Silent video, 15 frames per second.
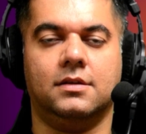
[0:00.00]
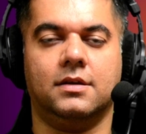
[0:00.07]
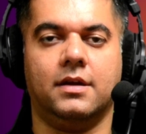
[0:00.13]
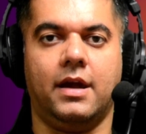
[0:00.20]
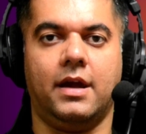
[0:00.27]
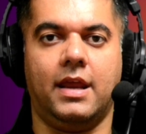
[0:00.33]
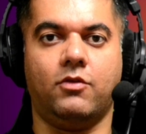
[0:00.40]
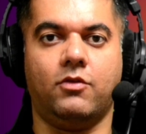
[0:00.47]

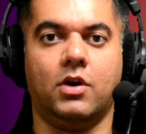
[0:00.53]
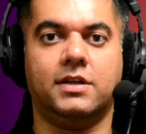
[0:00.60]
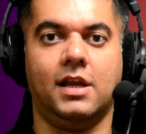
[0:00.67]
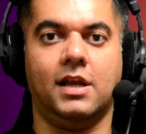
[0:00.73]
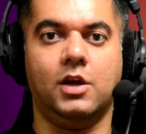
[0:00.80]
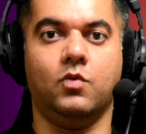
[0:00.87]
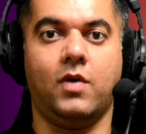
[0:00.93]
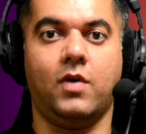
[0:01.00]
and I want to tell
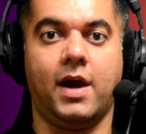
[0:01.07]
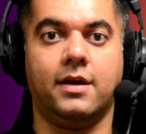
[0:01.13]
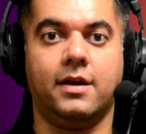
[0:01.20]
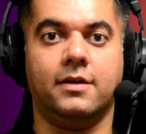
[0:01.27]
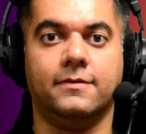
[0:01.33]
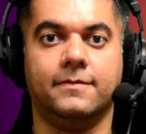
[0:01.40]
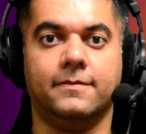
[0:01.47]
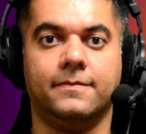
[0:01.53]
you why.
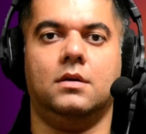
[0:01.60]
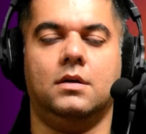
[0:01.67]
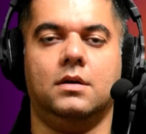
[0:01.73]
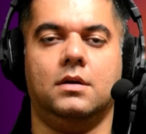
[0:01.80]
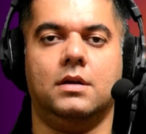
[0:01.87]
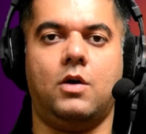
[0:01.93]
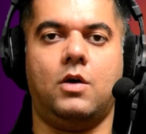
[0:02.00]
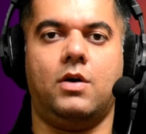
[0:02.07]

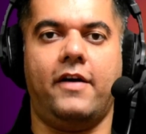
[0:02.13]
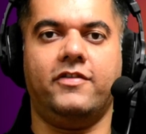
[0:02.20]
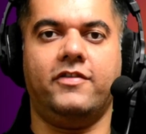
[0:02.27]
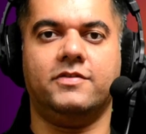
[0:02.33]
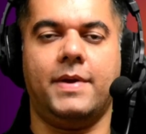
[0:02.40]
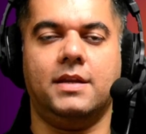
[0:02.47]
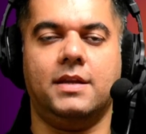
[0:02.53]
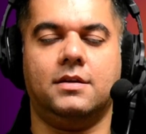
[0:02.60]
Now I've
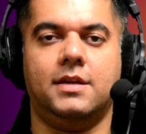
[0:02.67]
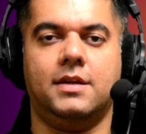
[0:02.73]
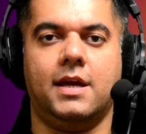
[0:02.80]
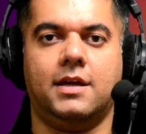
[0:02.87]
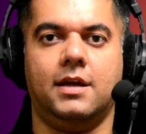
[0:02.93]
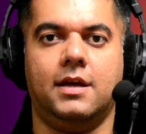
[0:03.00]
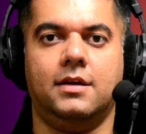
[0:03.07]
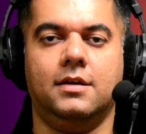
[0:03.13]
spent a
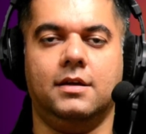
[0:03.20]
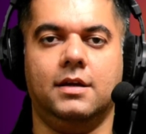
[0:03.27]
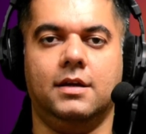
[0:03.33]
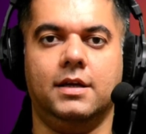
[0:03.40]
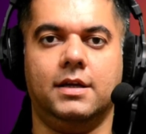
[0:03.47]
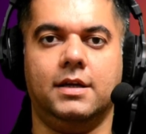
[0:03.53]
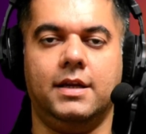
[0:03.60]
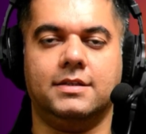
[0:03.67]
decade
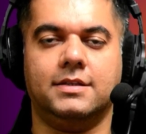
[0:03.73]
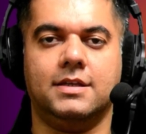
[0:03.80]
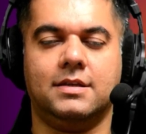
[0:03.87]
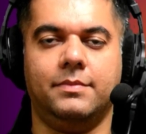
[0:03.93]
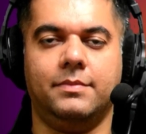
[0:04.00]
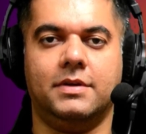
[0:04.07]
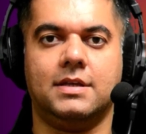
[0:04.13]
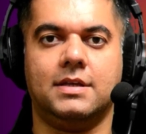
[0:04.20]
learning system
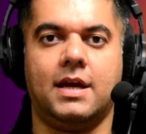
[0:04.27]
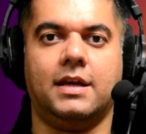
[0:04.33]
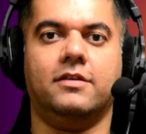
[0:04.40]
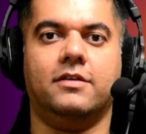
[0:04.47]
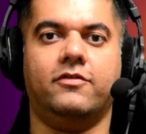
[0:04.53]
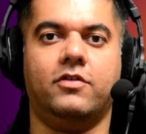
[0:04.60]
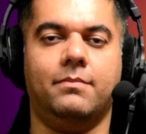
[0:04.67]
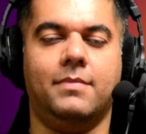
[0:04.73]
design
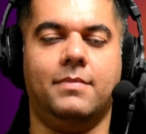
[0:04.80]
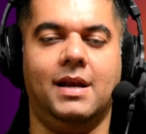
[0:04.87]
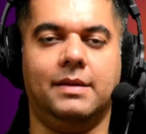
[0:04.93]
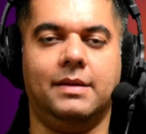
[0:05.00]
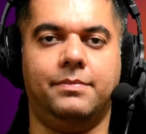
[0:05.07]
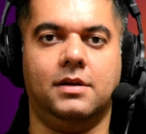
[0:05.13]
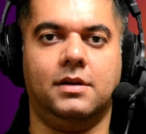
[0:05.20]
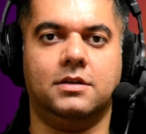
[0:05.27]
from
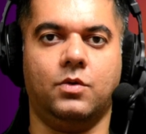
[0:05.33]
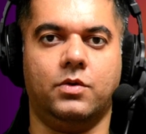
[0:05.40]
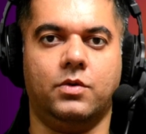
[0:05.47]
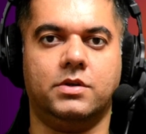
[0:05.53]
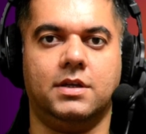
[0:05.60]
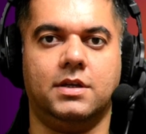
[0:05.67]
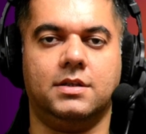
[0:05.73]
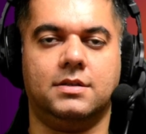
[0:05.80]
multiple
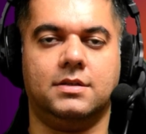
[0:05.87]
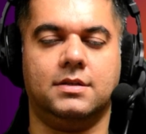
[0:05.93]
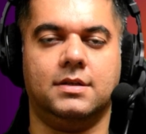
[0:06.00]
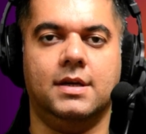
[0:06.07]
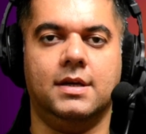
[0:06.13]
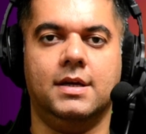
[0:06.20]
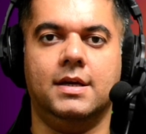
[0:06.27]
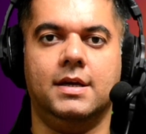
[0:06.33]
sources,
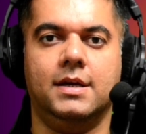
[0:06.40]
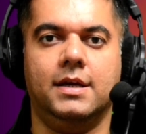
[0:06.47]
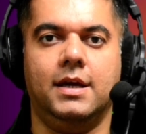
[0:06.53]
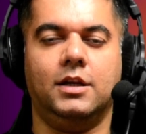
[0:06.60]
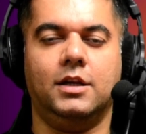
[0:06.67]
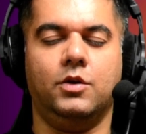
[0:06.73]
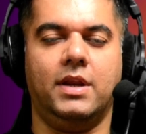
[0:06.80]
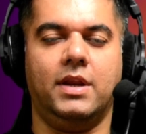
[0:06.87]

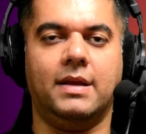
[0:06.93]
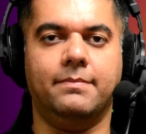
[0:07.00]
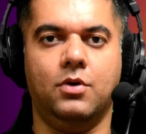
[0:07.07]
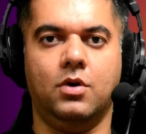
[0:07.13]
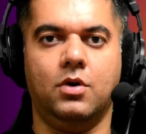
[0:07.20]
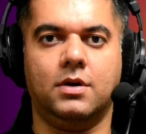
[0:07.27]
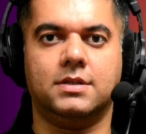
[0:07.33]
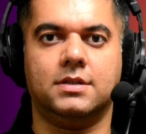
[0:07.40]
including
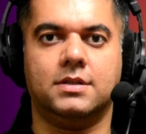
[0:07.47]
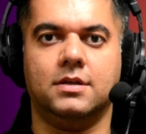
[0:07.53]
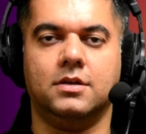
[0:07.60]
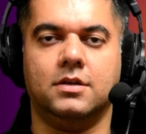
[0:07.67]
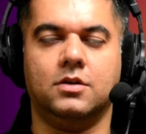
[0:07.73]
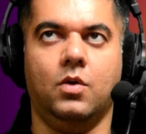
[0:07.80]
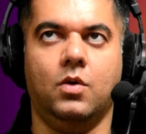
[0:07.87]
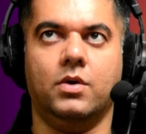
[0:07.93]
books,
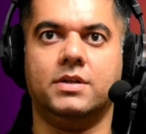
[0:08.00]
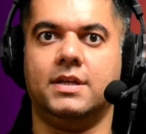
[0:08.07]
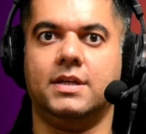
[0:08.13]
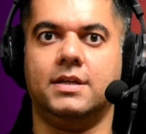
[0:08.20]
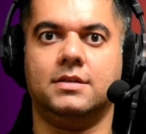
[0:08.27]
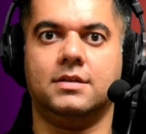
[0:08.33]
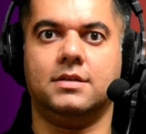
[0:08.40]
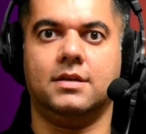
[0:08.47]

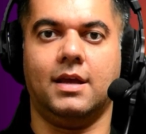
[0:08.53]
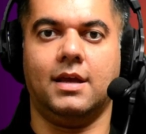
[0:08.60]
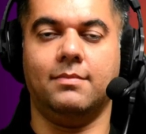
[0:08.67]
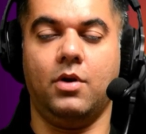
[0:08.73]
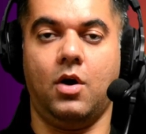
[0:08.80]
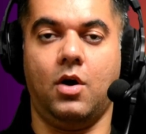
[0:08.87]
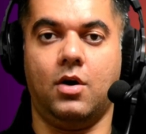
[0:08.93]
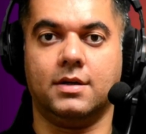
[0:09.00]
courses and
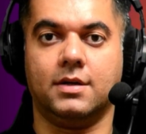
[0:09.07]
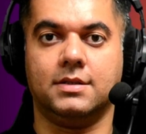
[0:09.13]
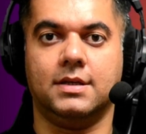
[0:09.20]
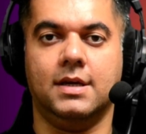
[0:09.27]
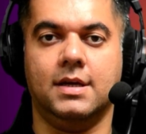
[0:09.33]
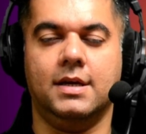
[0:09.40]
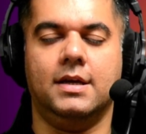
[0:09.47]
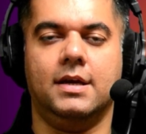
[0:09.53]
blogs.
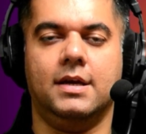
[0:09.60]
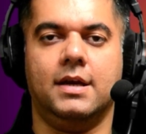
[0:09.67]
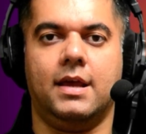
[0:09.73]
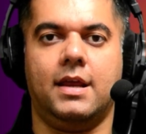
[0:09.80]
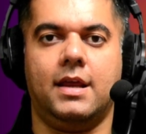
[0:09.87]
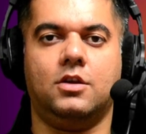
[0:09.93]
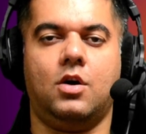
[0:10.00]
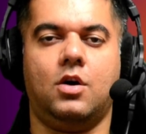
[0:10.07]
And
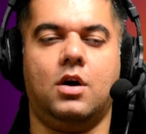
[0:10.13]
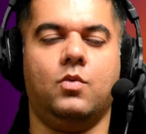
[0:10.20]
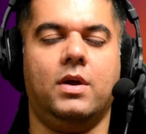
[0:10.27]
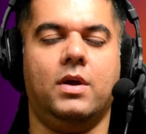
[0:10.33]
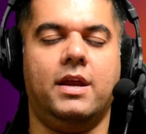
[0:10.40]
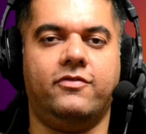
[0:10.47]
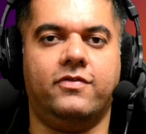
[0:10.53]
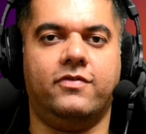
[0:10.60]
I thought what
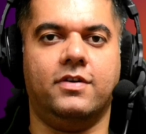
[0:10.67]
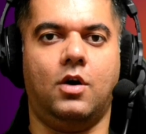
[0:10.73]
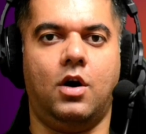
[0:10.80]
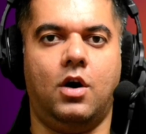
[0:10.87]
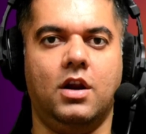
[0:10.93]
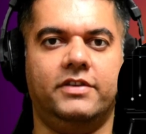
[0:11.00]
if all of this